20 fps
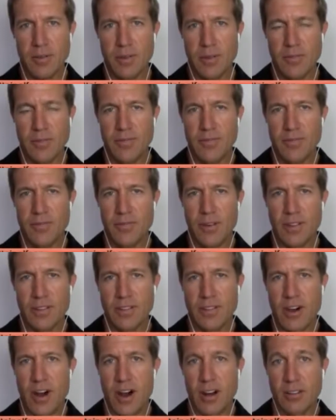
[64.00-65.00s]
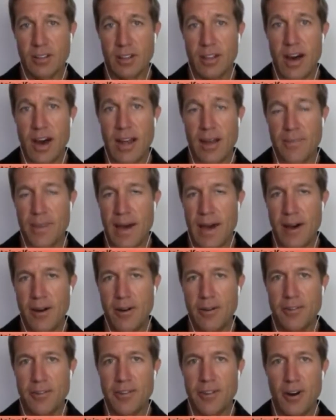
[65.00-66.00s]
we've talked a lot
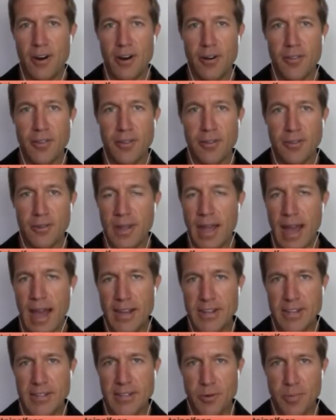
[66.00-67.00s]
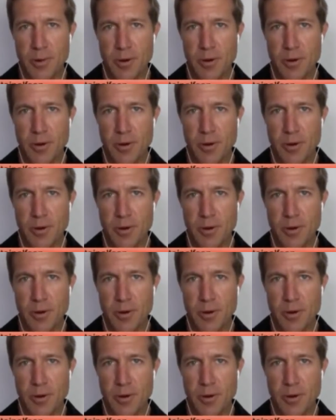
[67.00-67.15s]
about all the new gadgets.